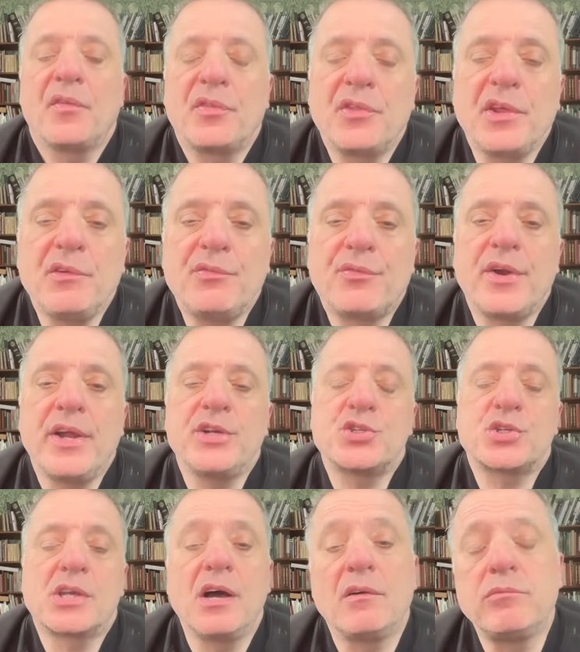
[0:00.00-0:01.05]
The
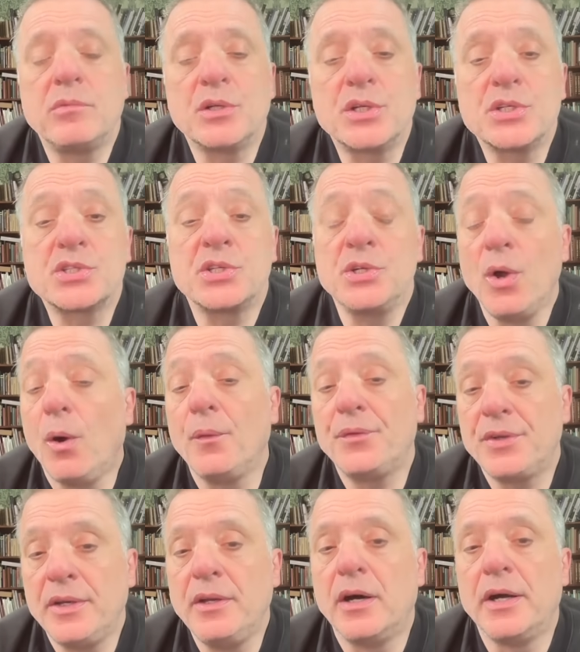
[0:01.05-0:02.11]
French government has not
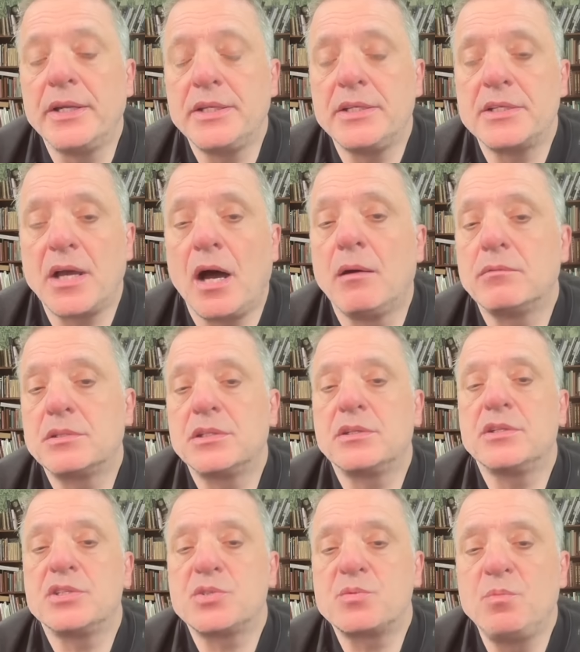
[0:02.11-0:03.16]
denied it up to
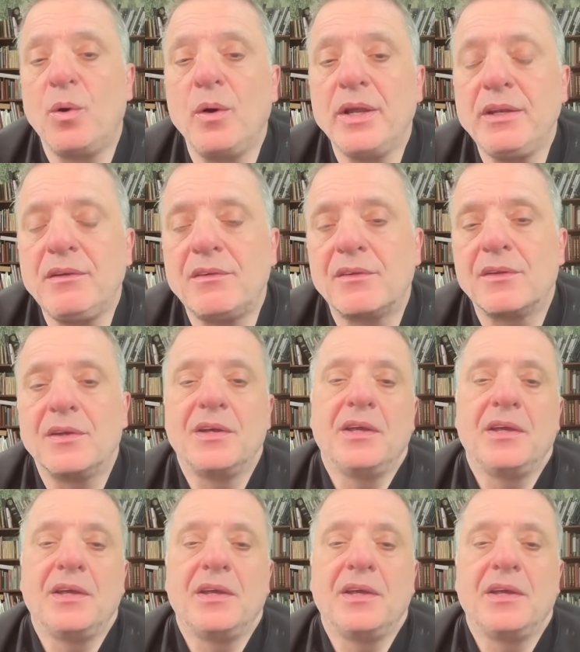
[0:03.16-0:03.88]
this point.